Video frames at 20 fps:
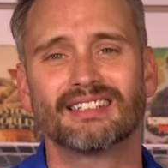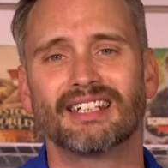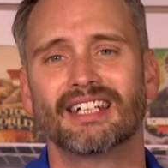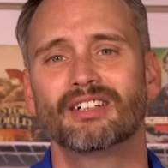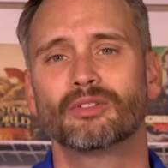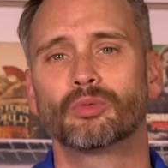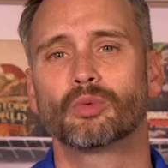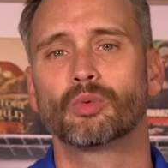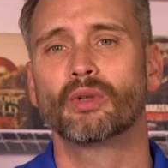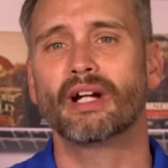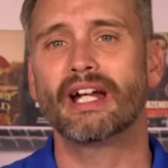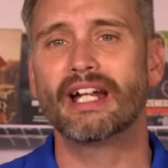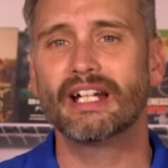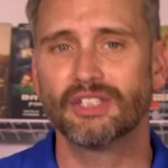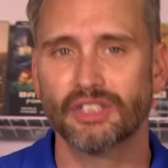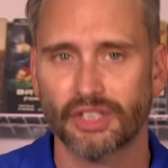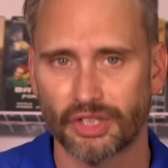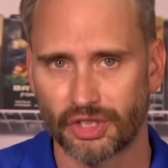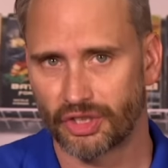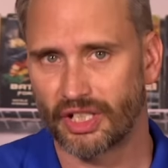in
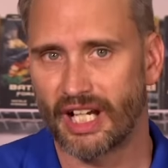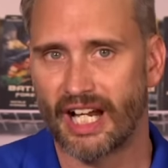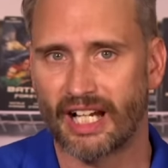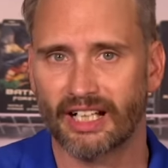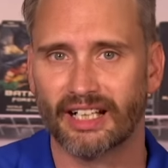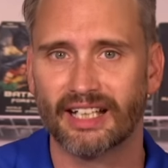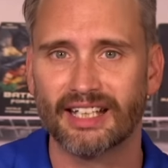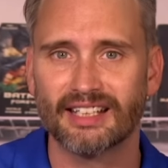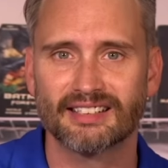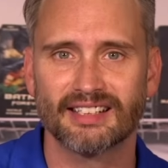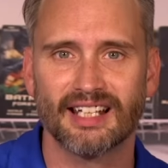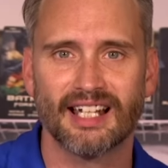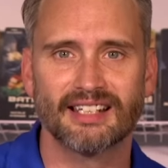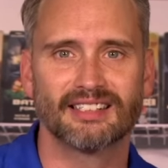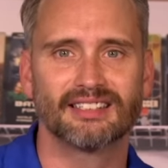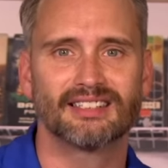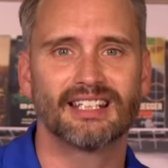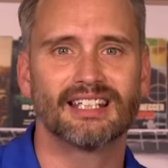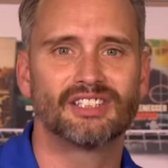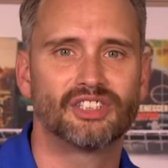outrageous Shane, and he says
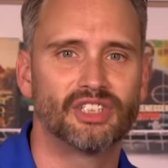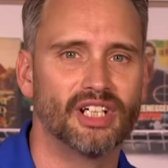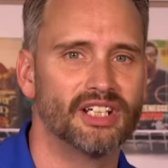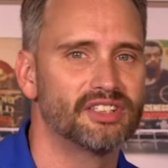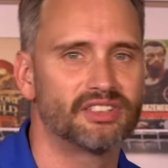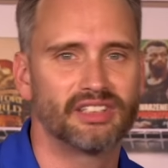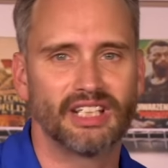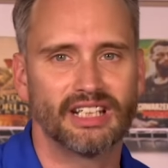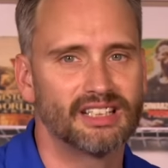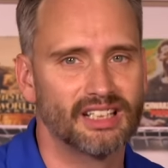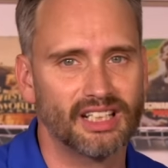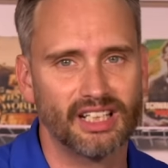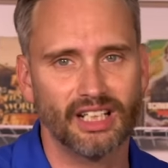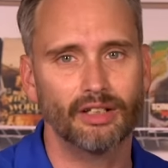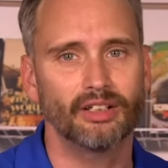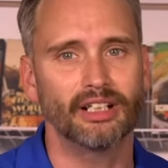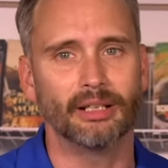that they just need to kill